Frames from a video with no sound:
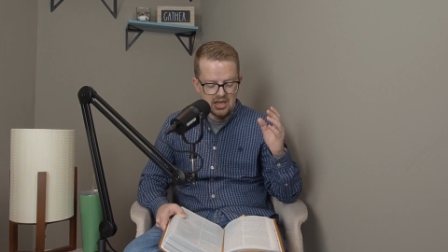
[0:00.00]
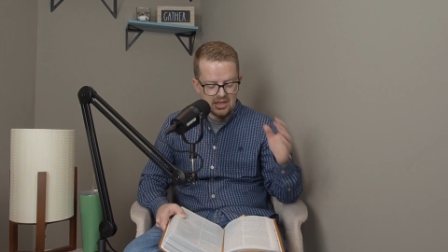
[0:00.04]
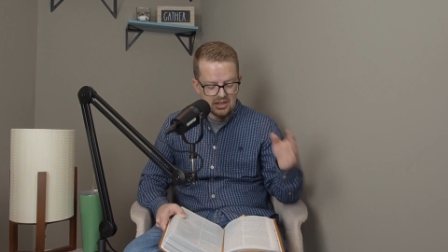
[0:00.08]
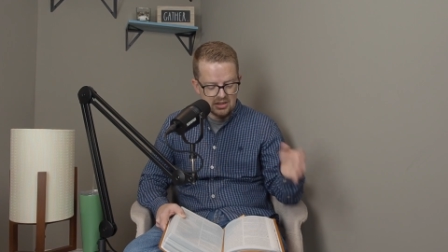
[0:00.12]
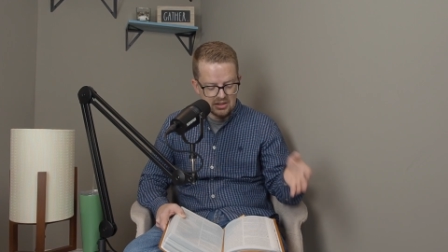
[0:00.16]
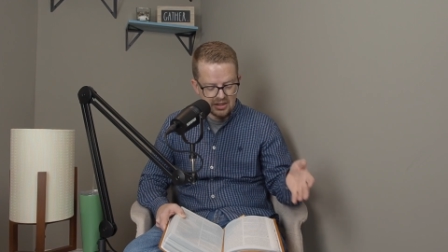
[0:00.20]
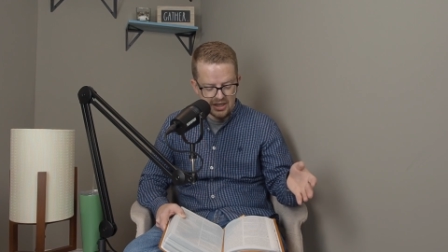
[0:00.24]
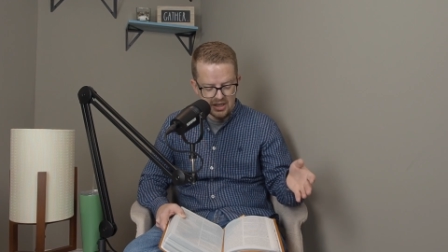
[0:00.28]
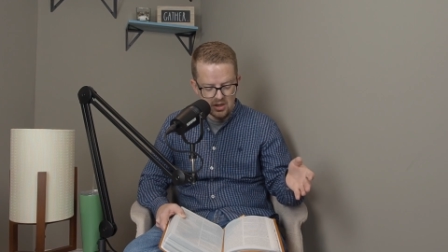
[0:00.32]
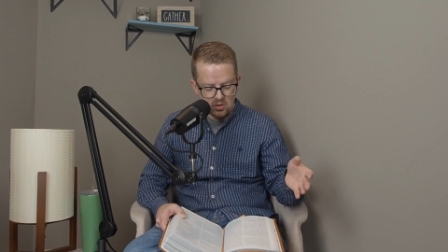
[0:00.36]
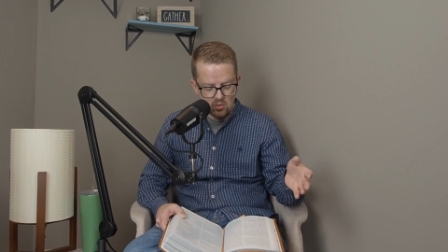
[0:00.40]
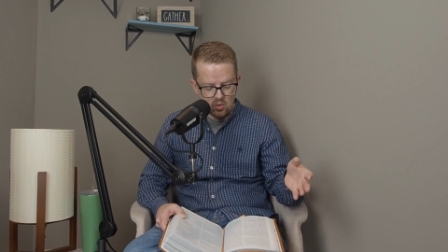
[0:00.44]

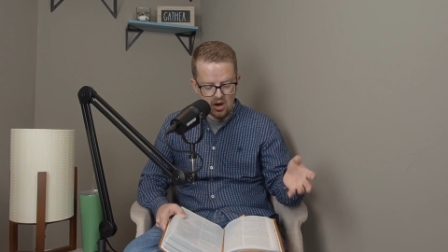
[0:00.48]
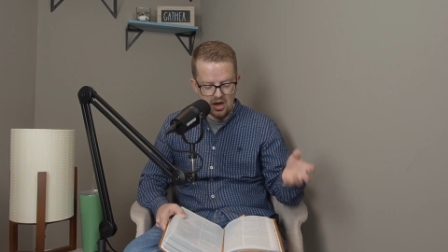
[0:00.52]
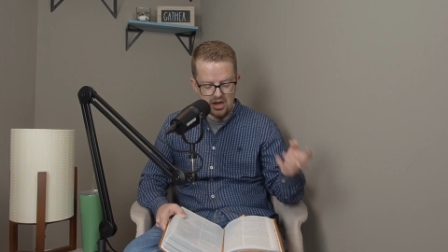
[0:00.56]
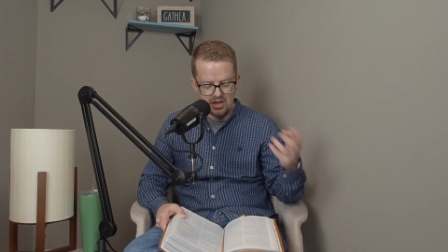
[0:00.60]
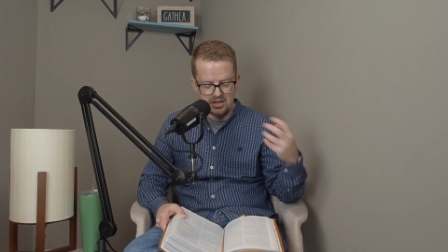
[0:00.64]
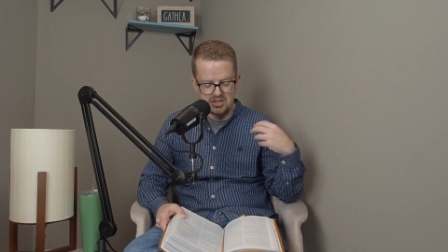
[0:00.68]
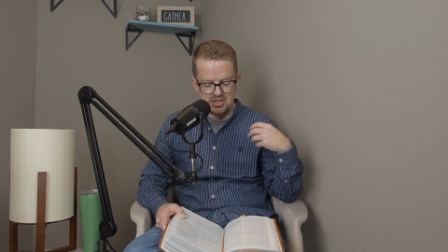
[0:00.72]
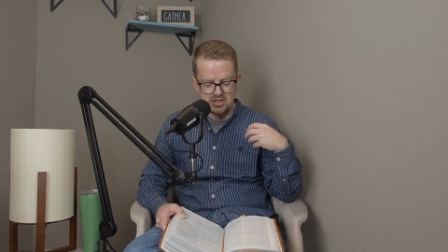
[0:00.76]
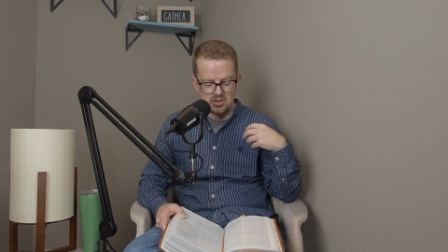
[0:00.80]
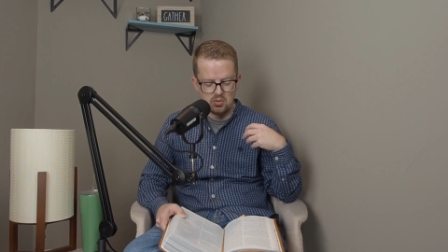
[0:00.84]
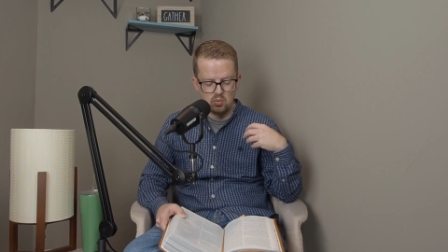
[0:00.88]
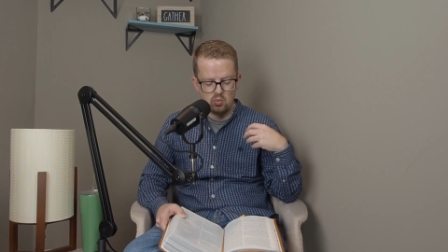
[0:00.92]

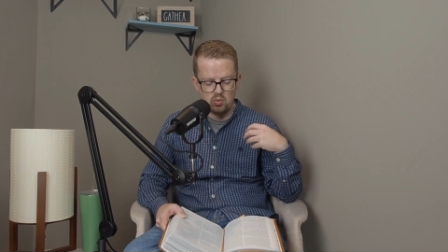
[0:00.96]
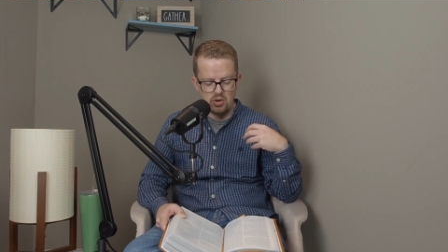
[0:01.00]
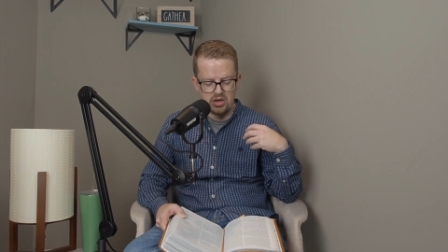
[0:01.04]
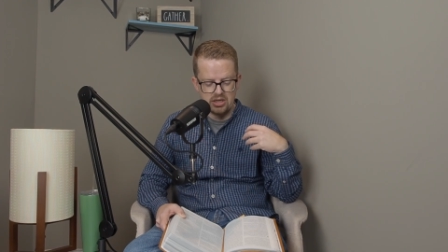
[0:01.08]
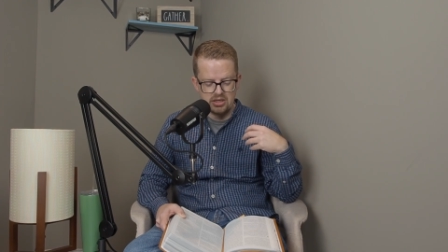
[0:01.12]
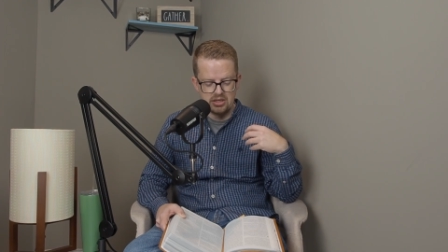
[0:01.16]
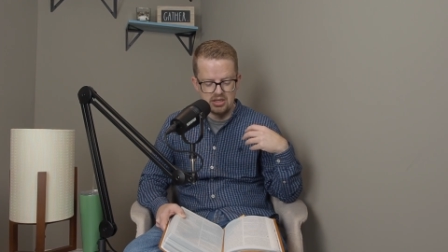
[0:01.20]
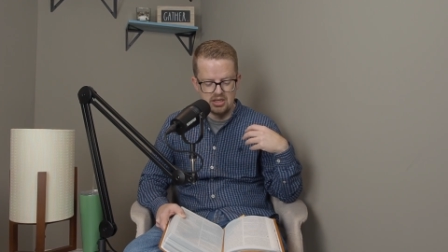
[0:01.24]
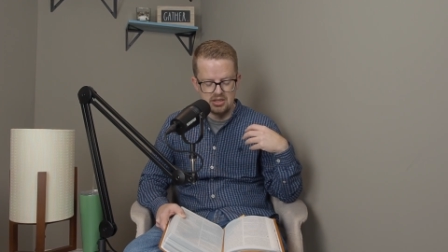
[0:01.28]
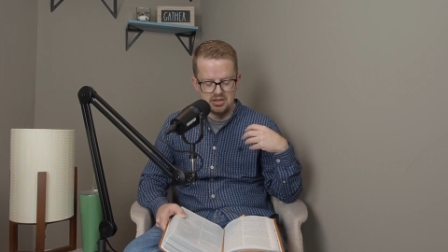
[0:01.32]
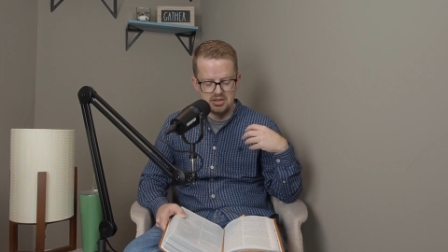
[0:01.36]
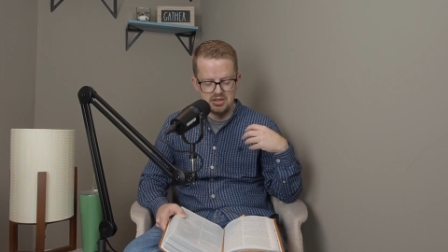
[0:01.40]
Likewise,
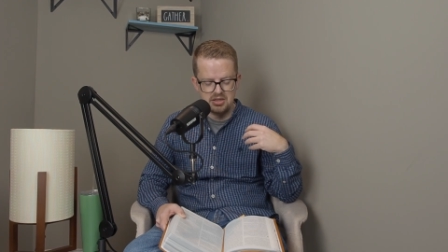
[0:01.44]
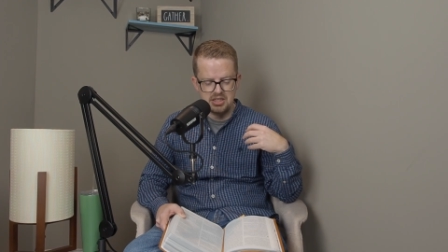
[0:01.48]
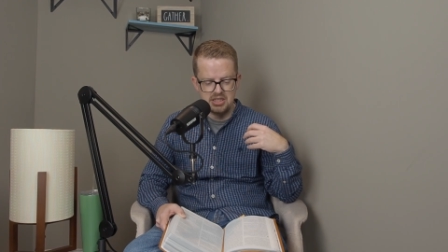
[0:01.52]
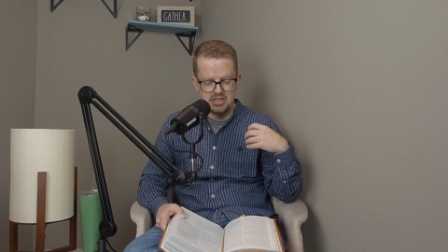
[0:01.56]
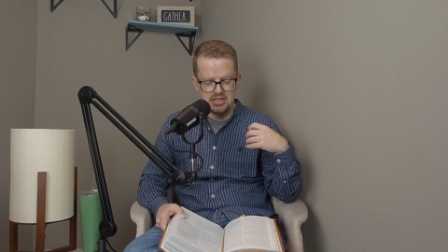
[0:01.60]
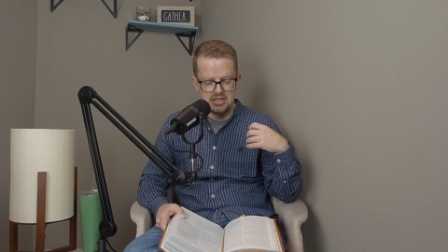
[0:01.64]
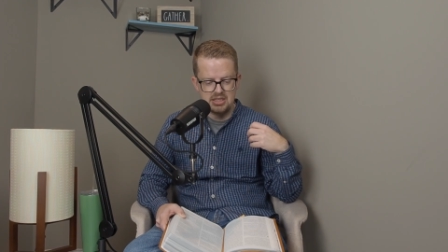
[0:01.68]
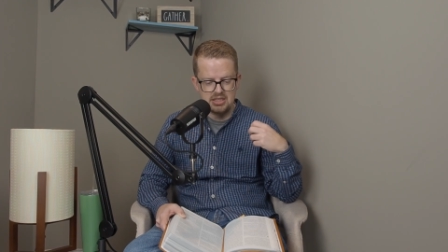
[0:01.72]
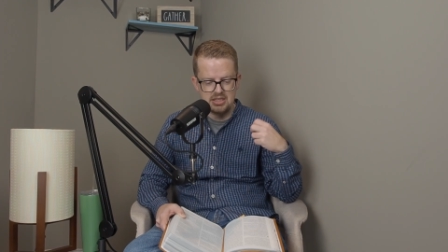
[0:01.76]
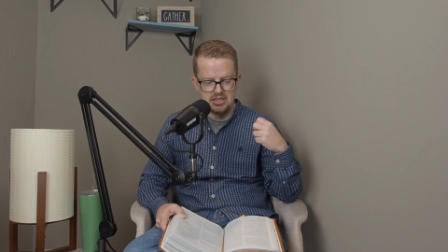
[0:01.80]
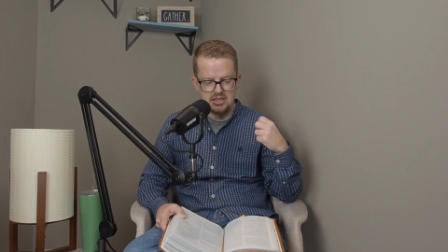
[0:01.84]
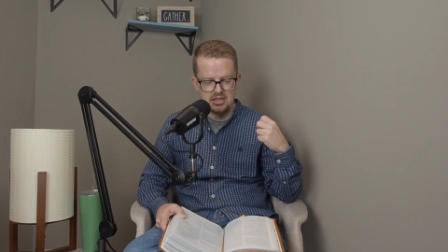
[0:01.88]
when
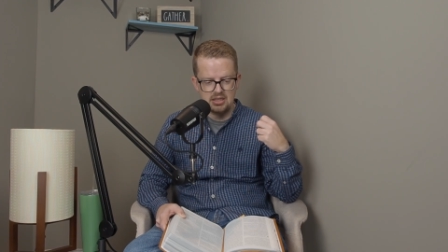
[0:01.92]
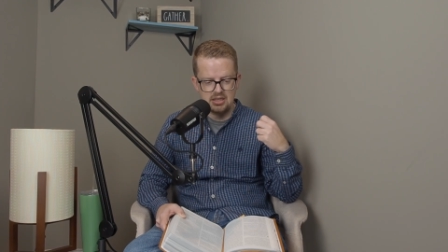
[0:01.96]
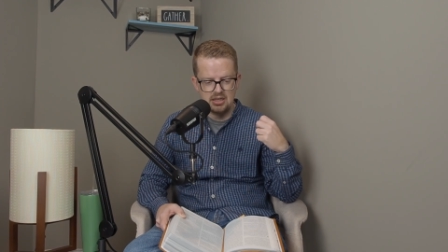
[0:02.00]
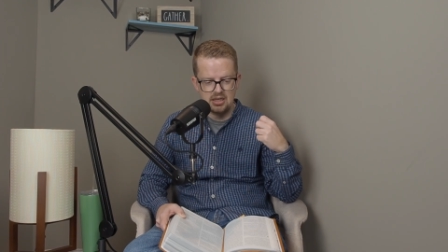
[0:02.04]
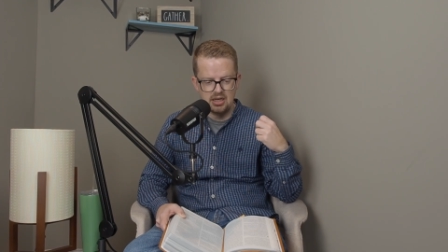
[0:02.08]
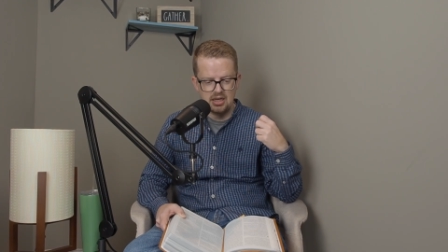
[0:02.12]
the